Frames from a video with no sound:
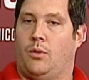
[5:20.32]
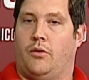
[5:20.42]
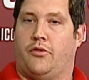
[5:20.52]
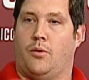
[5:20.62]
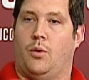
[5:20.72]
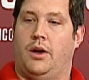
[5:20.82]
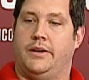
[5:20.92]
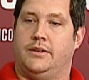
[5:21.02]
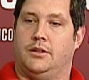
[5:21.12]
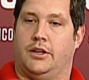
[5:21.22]
for
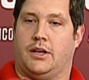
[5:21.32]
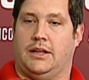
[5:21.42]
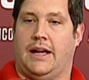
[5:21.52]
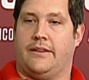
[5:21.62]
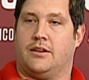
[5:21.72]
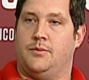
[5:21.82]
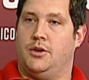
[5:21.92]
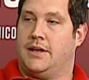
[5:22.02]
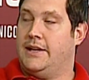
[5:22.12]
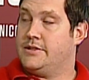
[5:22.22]
one, look, a lot of the
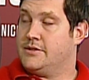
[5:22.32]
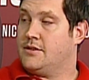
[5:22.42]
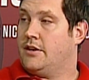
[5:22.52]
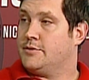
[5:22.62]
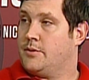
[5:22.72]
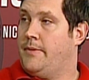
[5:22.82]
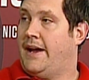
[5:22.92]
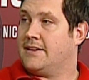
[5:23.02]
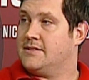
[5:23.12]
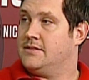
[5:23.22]
communication starts with
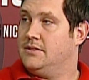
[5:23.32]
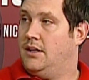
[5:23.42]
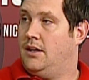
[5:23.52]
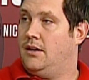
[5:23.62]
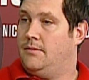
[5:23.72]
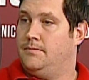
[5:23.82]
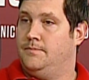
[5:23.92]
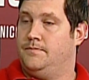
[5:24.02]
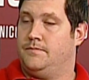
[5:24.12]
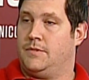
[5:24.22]
Max.
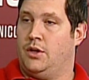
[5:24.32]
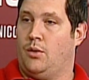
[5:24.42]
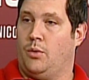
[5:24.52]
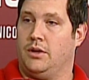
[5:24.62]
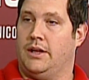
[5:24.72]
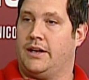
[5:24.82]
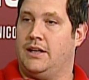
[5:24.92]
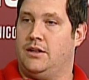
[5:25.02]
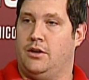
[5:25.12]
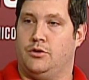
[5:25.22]
We're
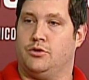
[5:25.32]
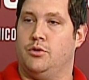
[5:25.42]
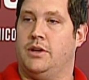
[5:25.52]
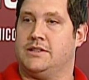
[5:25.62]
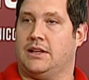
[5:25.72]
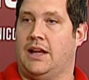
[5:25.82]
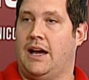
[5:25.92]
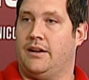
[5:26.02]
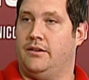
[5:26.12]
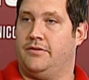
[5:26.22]
lucky. Drew does a
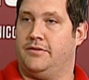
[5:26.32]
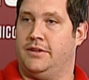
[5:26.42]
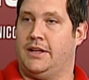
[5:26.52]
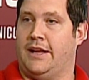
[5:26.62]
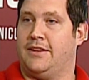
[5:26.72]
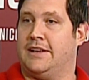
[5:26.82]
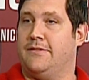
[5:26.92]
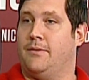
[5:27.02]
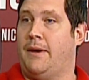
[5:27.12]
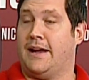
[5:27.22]
lot of. I think
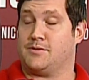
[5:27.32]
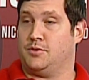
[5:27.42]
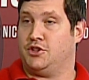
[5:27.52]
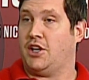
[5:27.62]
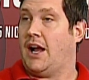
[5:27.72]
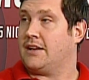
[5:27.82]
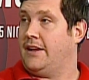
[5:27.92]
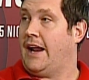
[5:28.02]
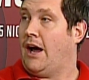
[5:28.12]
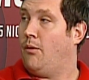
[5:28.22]
even Max was shocked
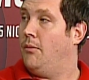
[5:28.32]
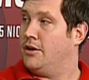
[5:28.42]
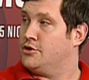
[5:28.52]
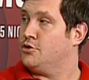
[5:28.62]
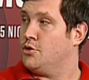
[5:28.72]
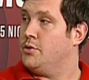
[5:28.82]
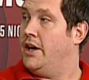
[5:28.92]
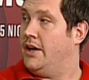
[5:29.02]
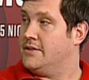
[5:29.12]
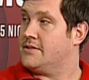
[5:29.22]
at how much Drew
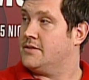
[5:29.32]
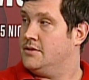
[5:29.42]
does